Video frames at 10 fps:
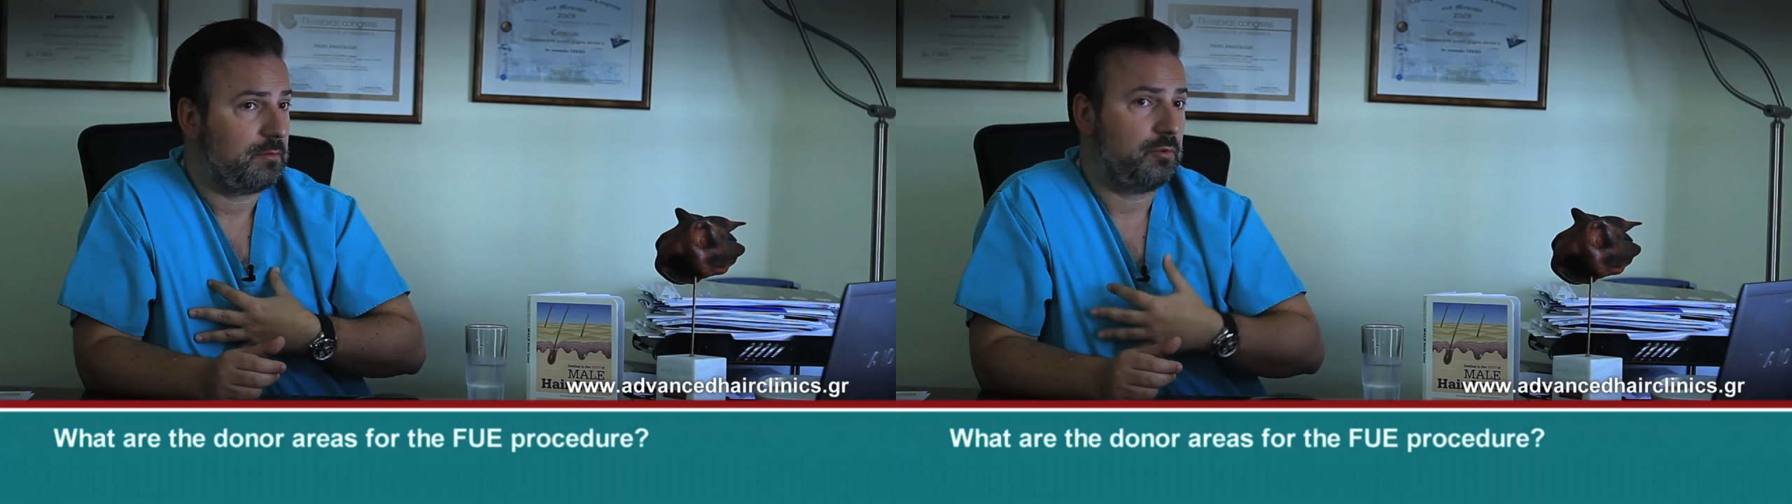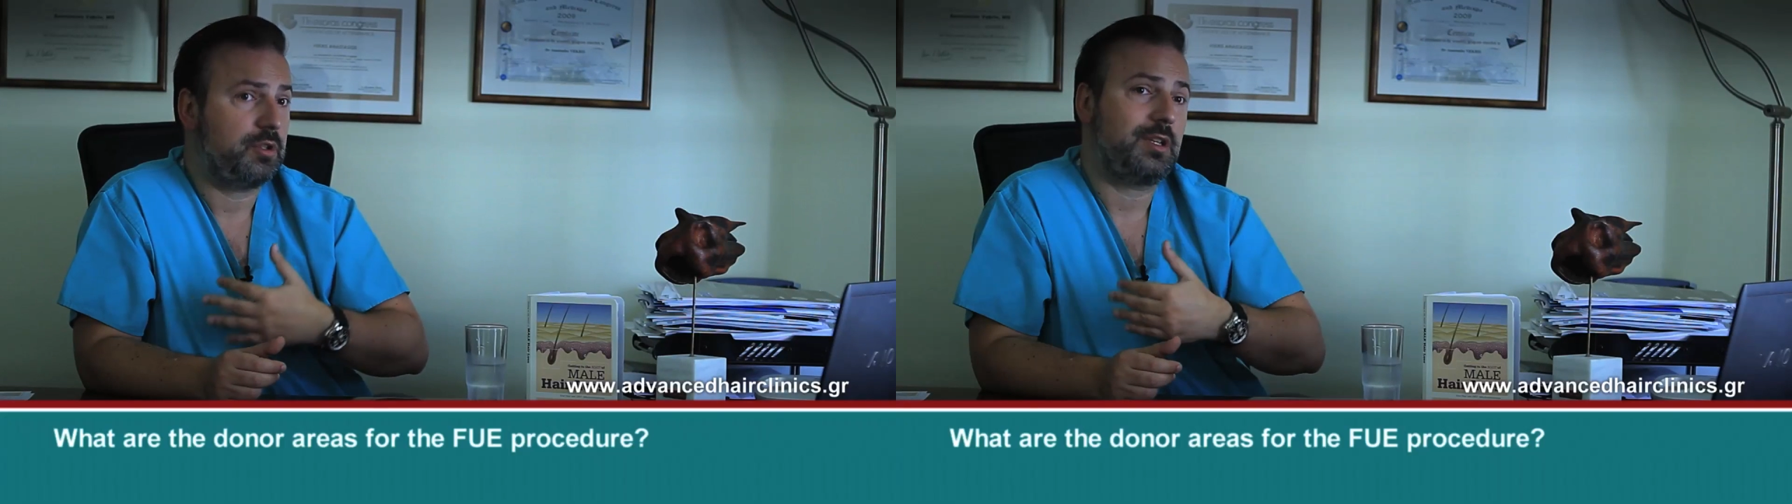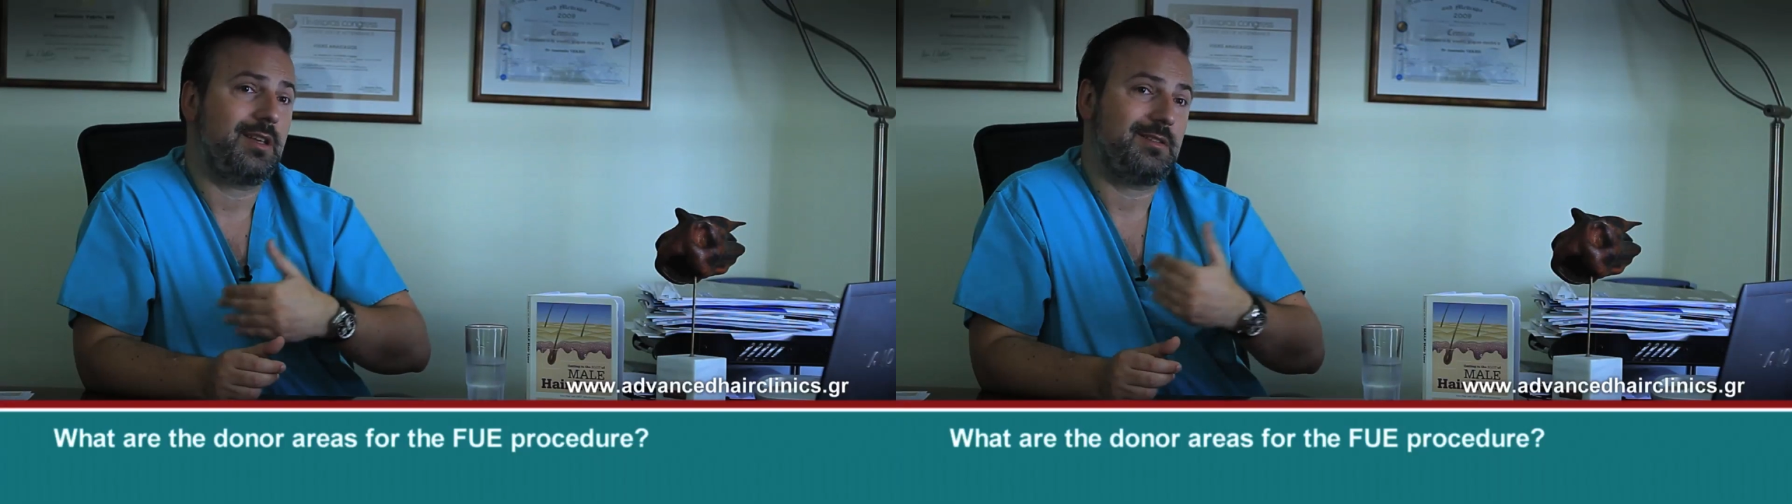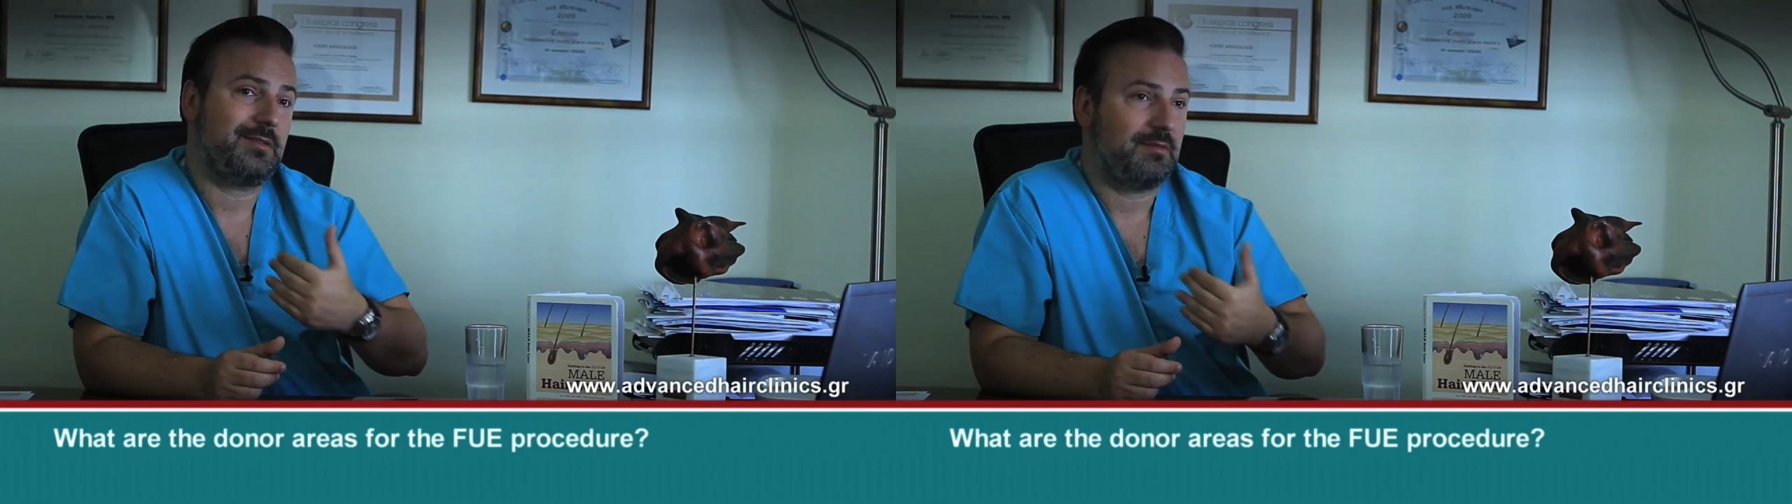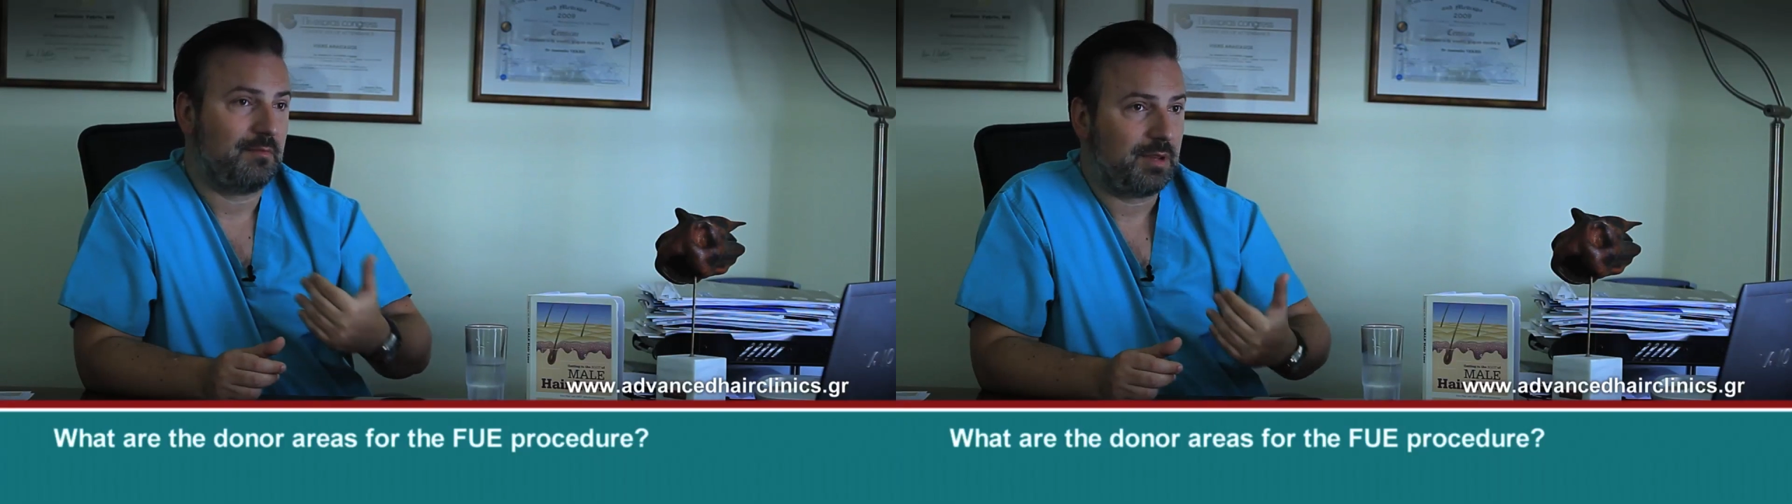which
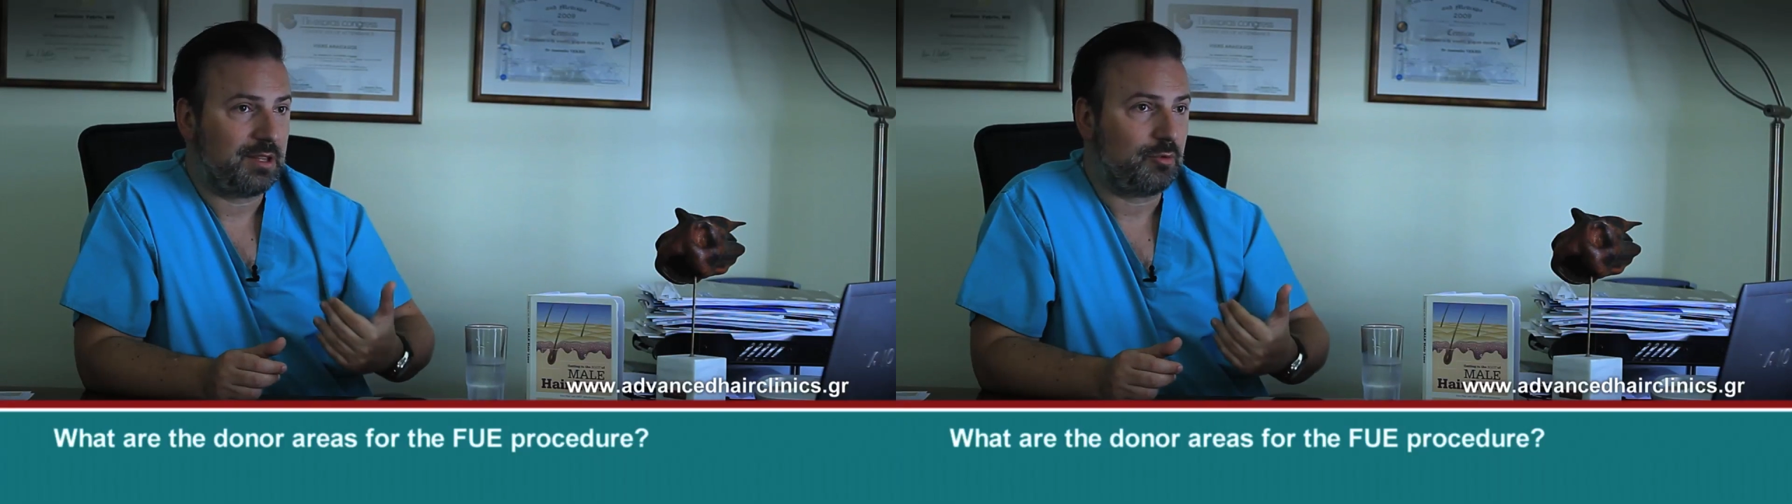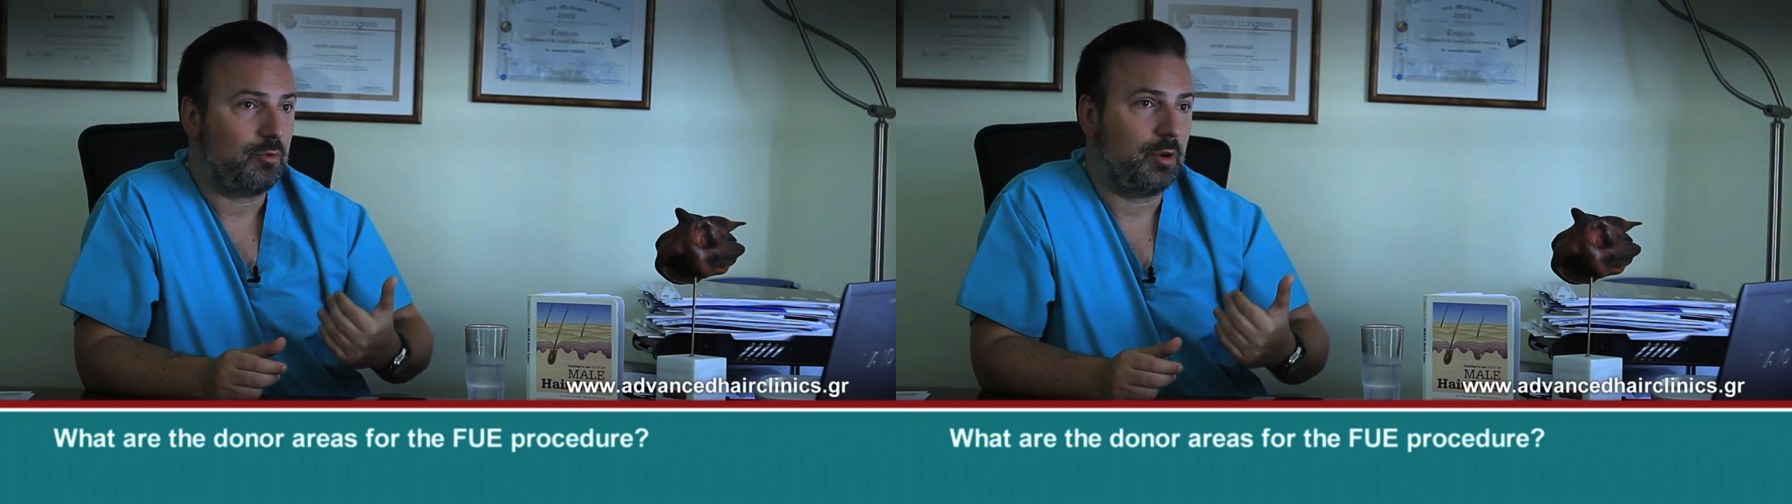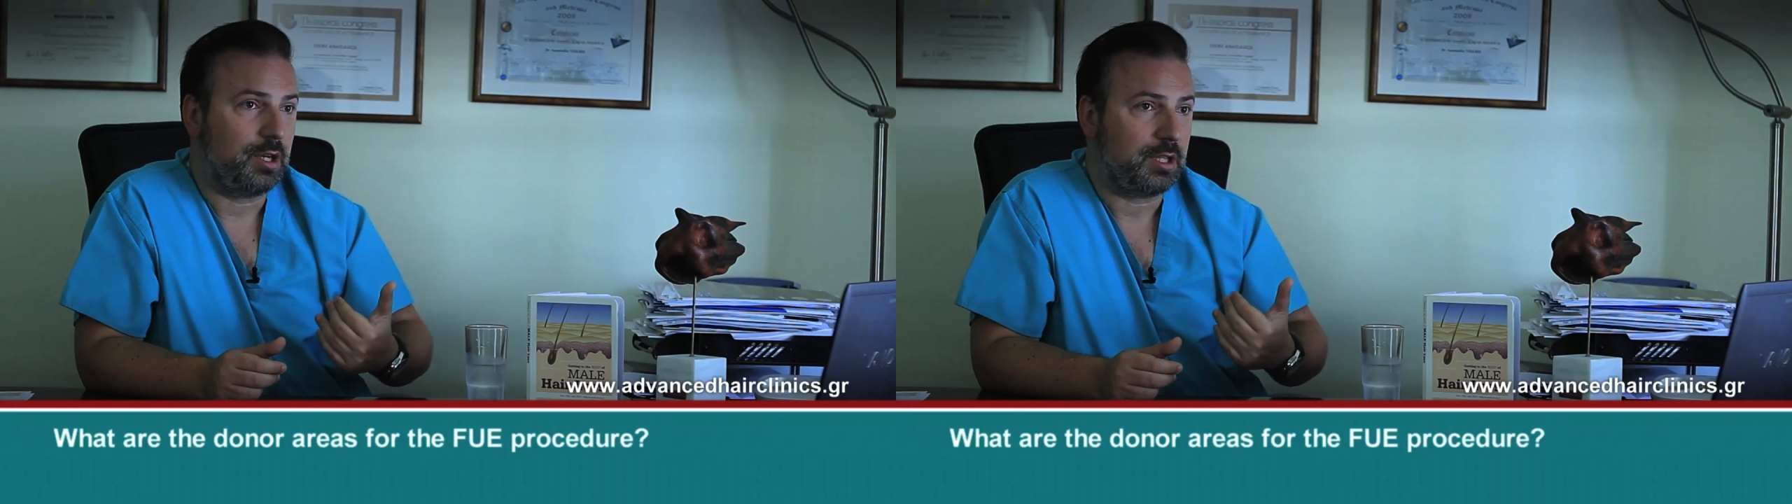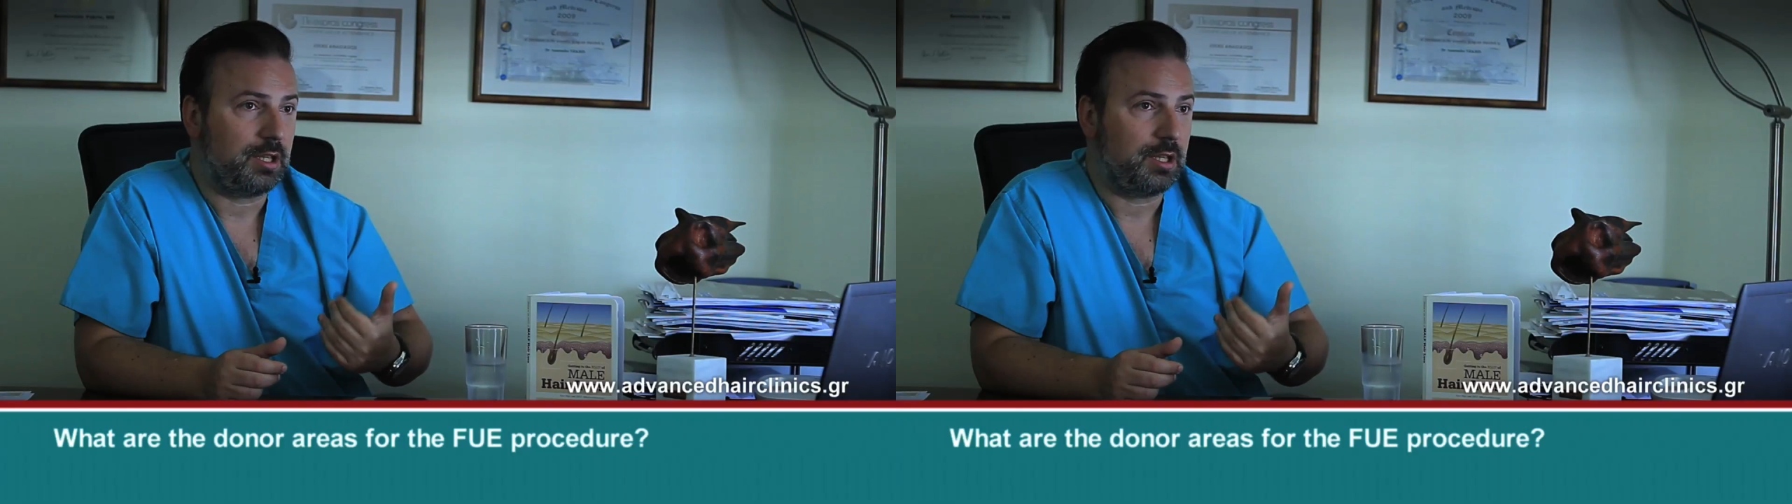has better quality